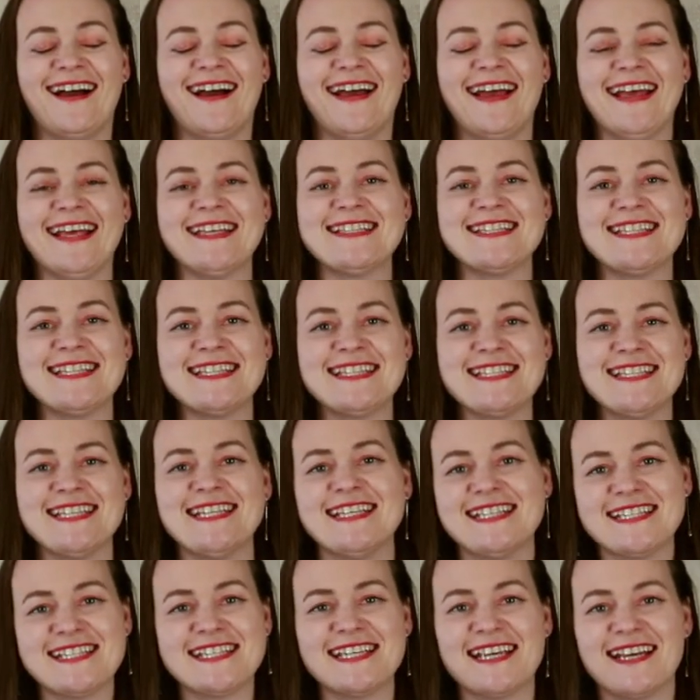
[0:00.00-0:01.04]
As a
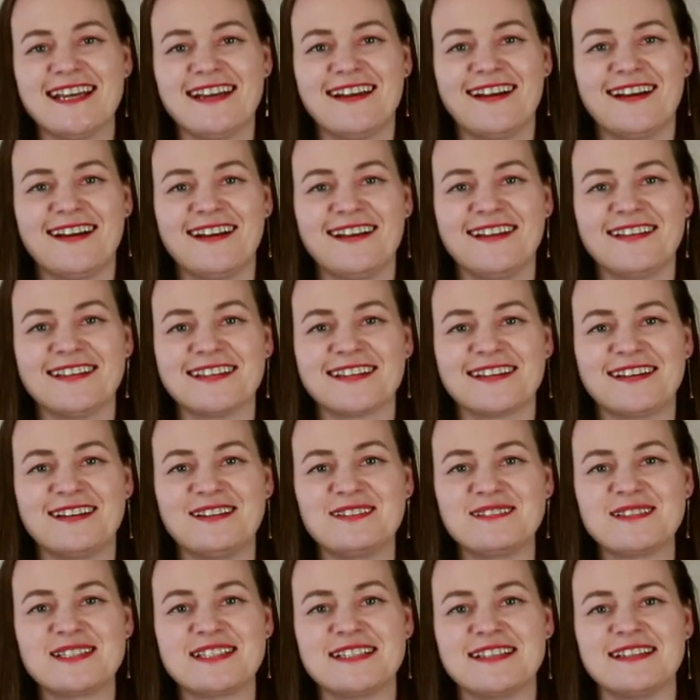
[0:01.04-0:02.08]
teacher, I
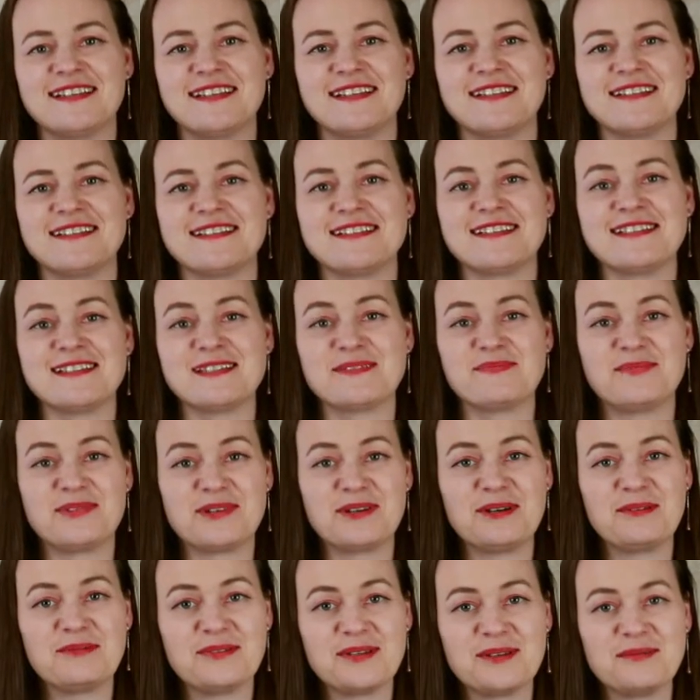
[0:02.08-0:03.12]
encounter this
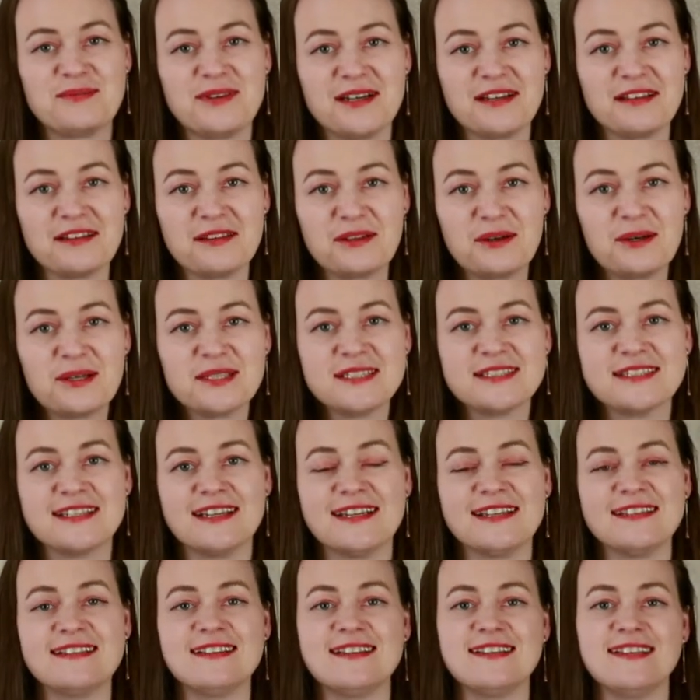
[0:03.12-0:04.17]
problem a lot.
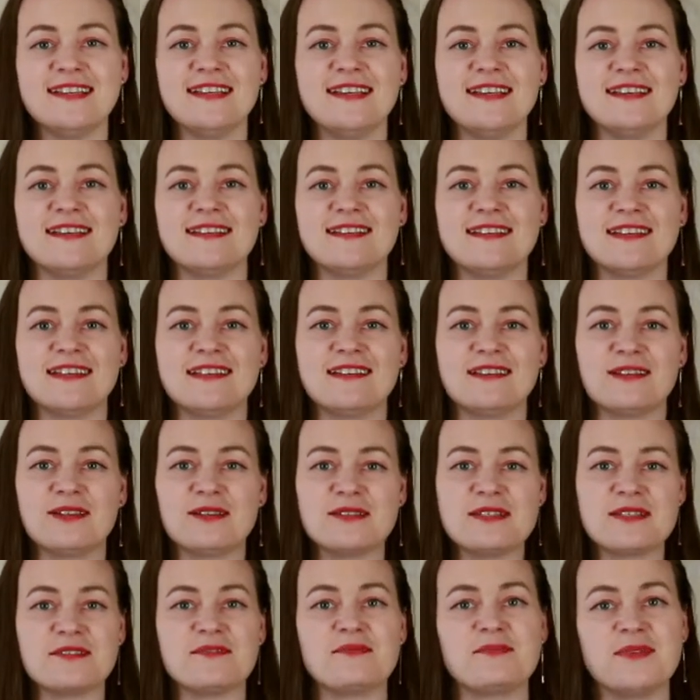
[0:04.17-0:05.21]
I see that
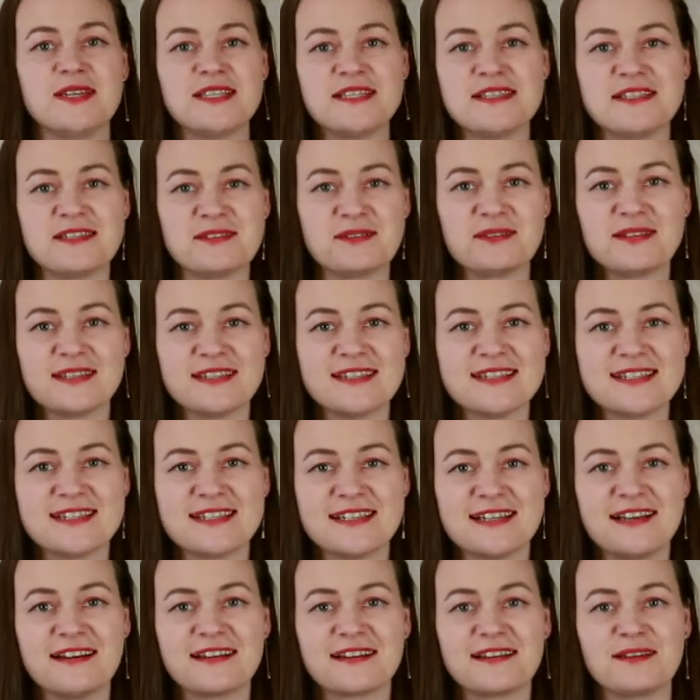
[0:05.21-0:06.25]
lots of my students
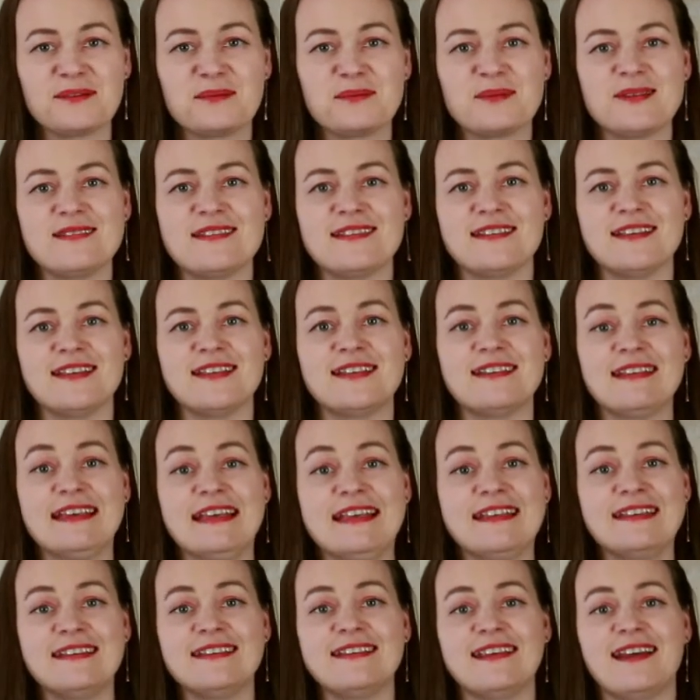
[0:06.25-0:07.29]
struggle with it,
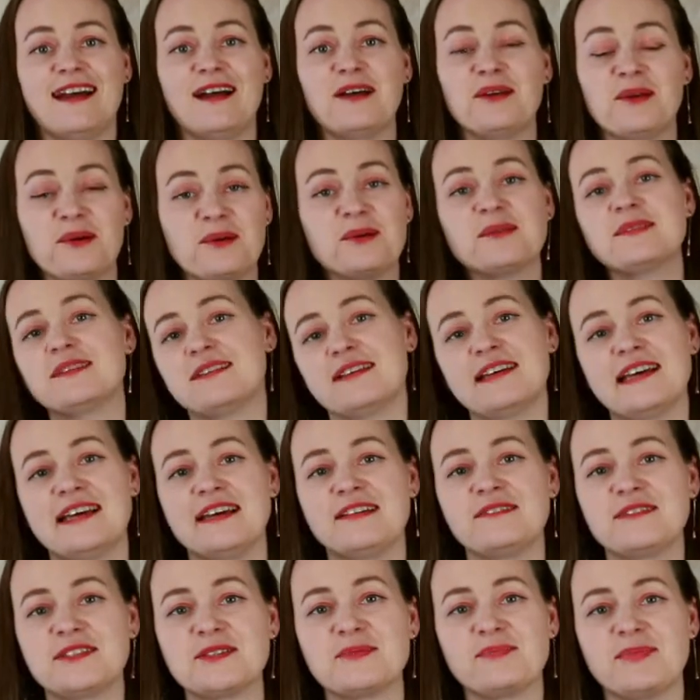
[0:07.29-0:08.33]
and I also
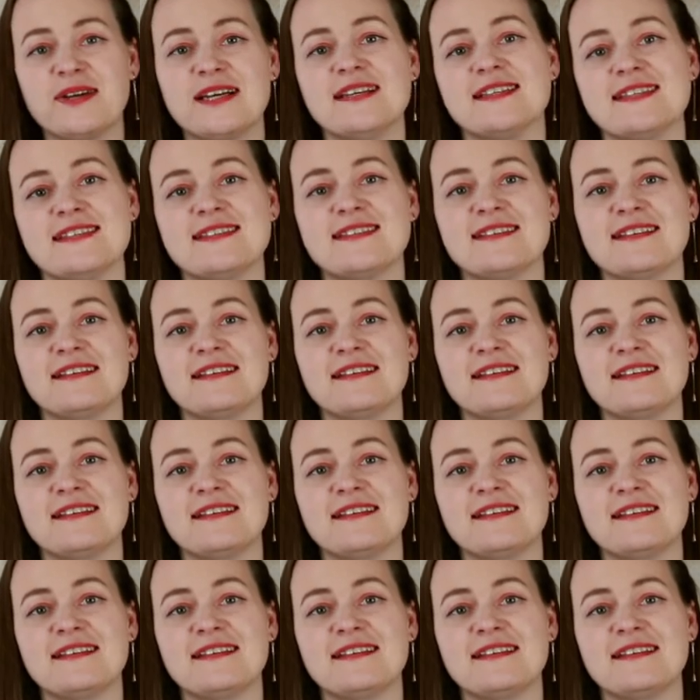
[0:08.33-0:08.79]
have to pass